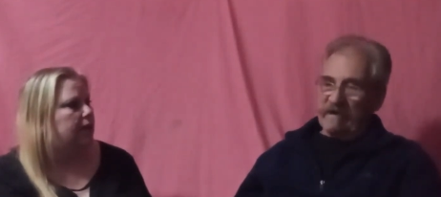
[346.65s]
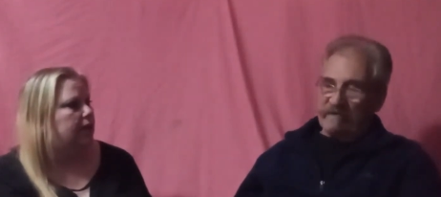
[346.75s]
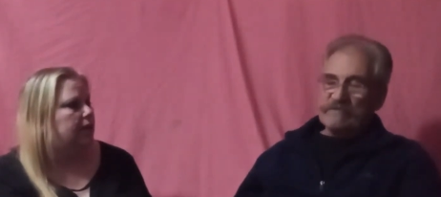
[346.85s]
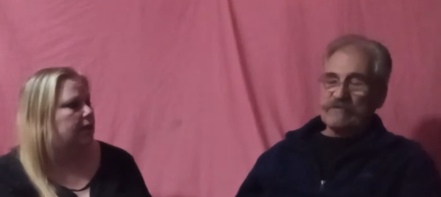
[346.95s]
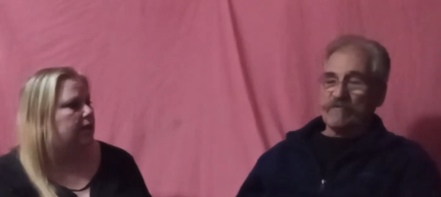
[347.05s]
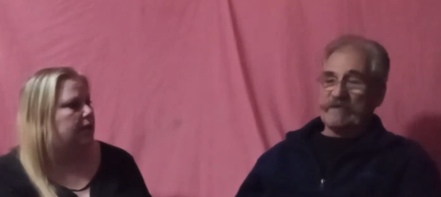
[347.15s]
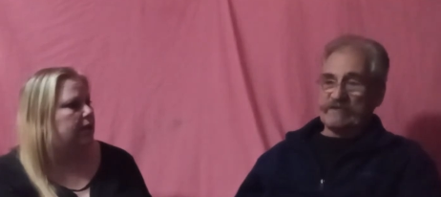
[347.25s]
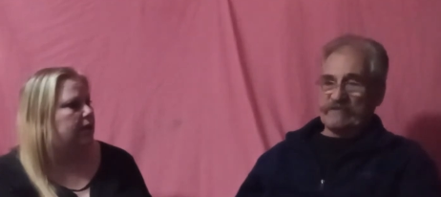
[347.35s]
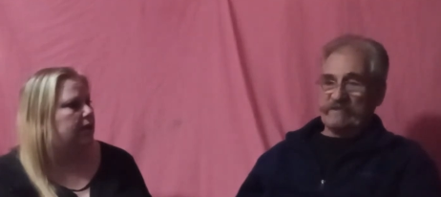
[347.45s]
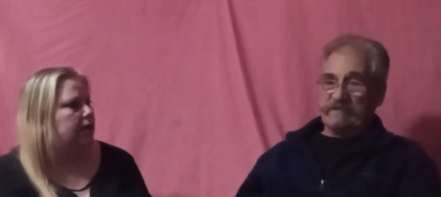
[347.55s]
Speaker 1: I was
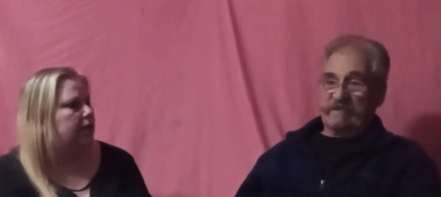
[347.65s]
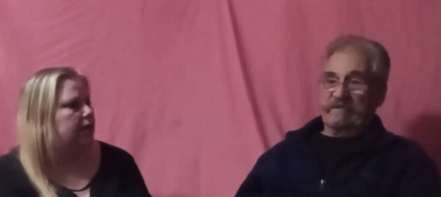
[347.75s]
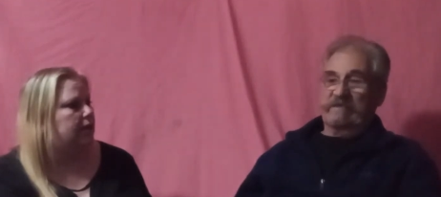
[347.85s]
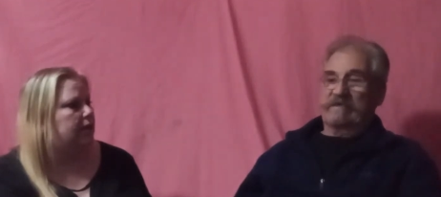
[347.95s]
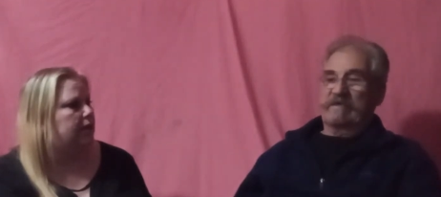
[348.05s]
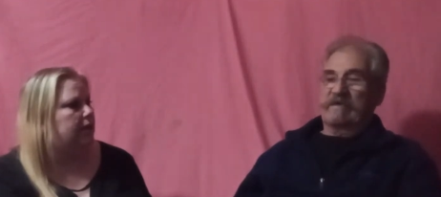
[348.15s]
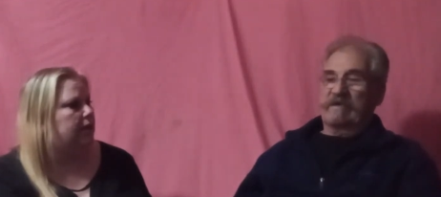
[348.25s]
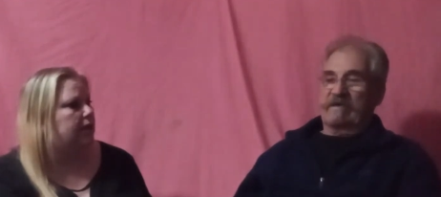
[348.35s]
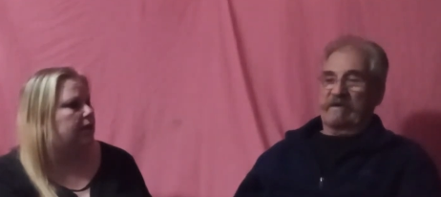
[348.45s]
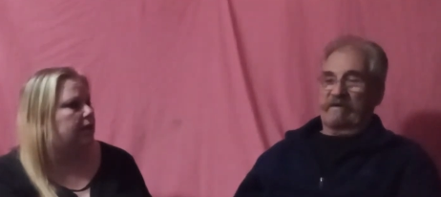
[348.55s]
arrested
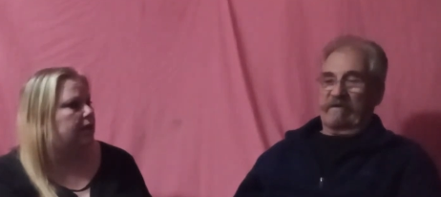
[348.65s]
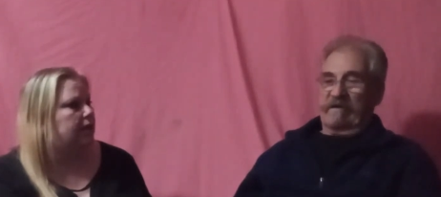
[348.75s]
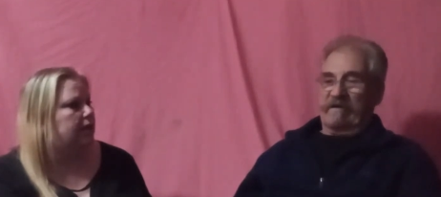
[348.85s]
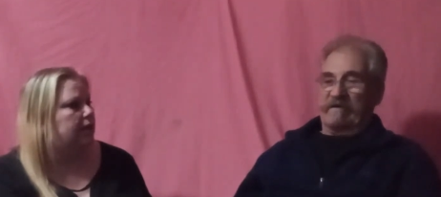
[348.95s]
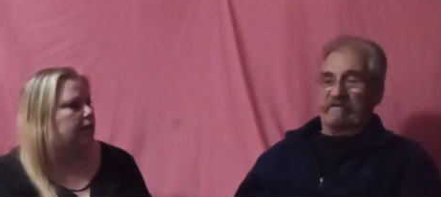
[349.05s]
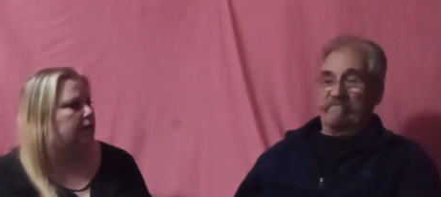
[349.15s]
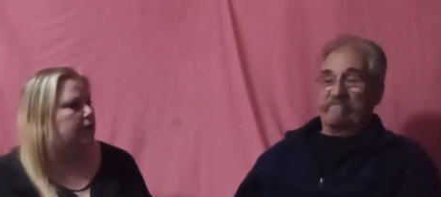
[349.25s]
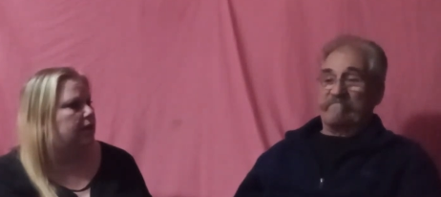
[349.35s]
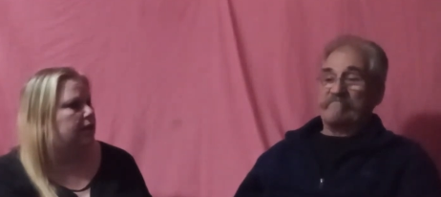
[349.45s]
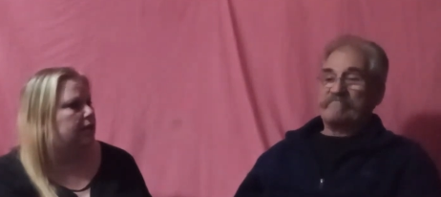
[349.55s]

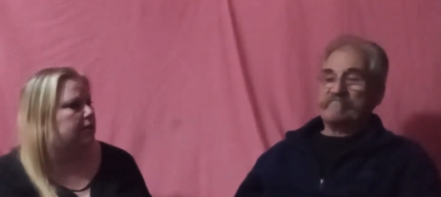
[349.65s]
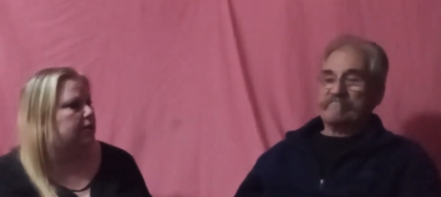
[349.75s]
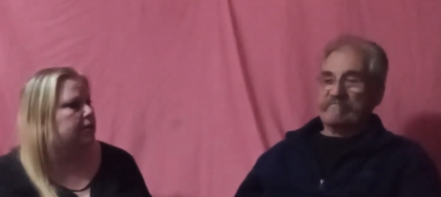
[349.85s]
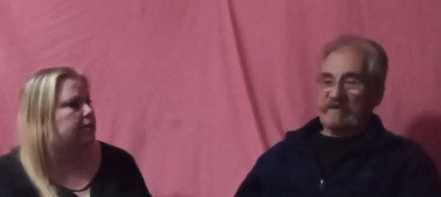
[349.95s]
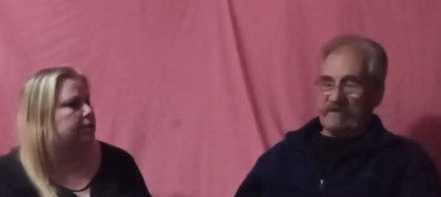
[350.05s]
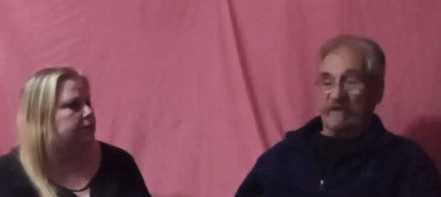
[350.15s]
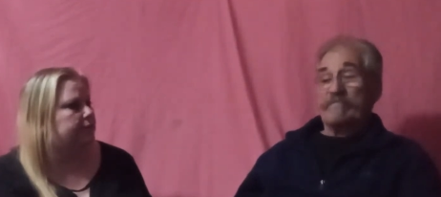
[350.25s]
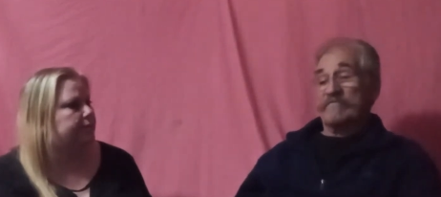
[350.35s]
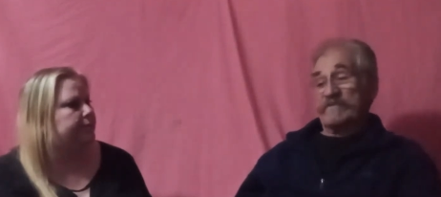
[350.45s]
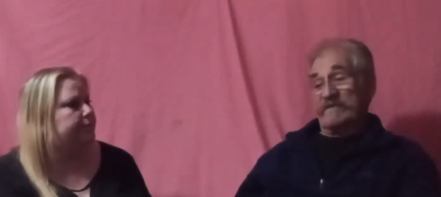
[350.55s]
um, a
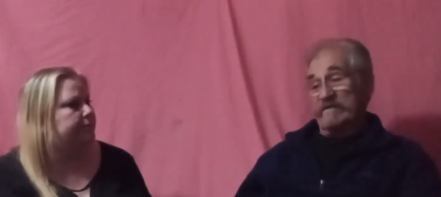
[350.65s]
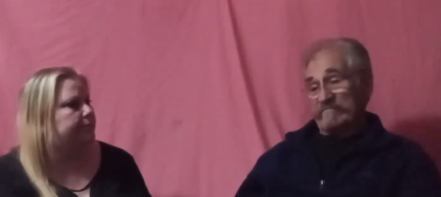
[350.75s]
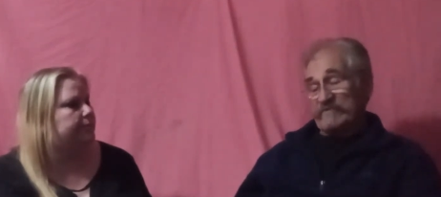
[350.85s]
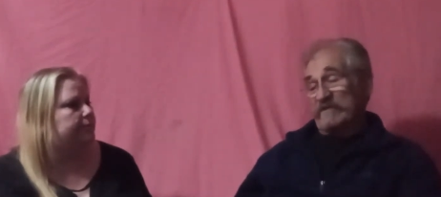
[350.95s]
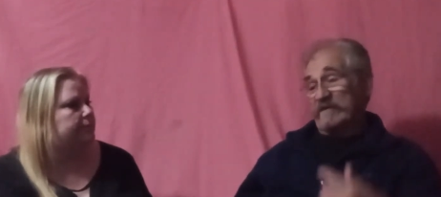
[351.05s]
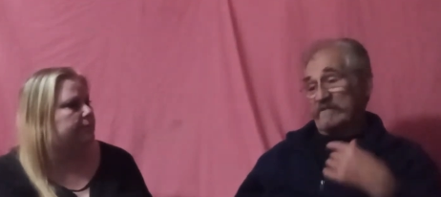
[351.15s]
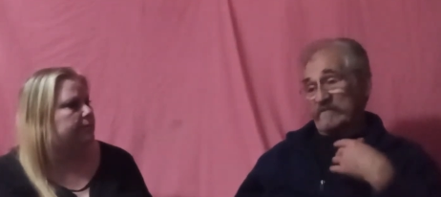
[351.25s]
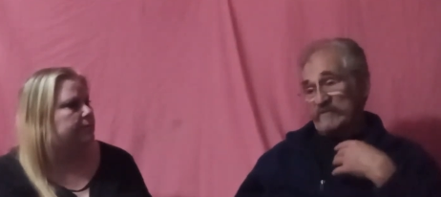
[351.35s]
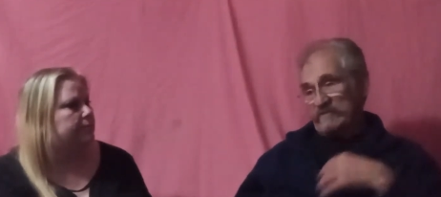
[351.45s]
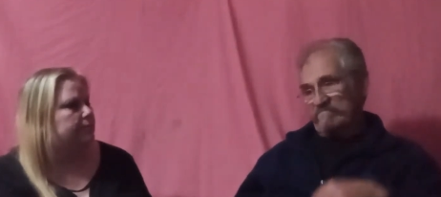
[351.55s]
couple of times on
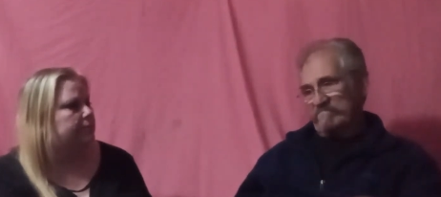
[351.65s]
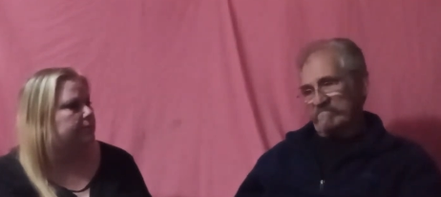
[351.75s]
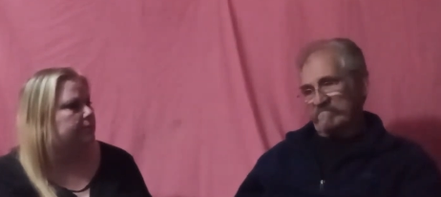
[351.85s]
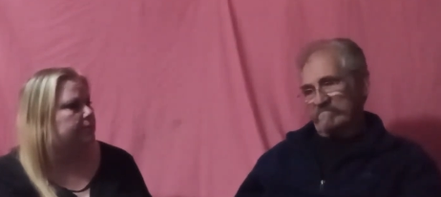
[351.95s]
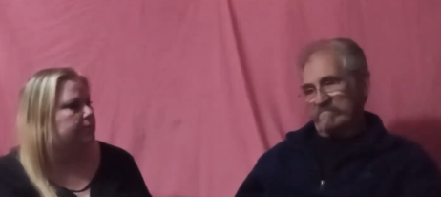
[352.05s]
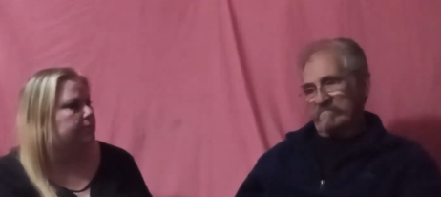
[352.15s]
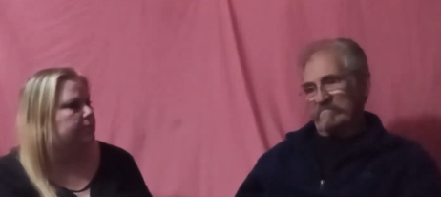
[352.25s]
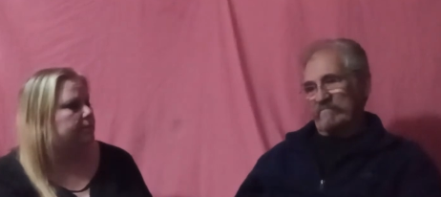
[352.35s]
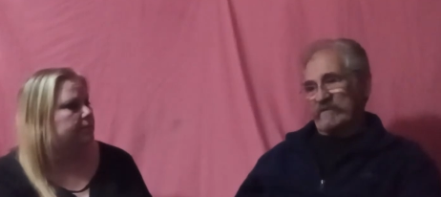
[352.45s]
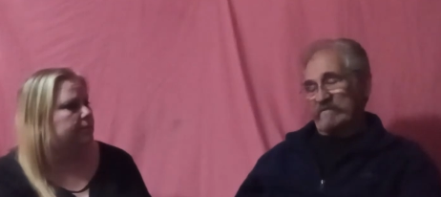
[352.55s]
this,
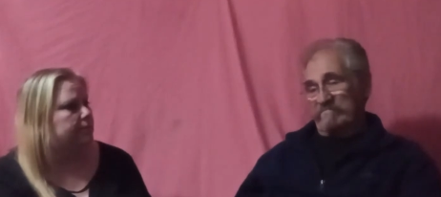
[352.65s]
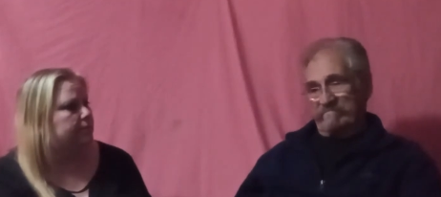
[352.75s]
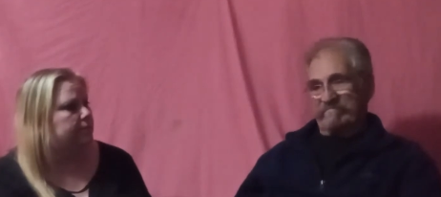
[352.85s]
well,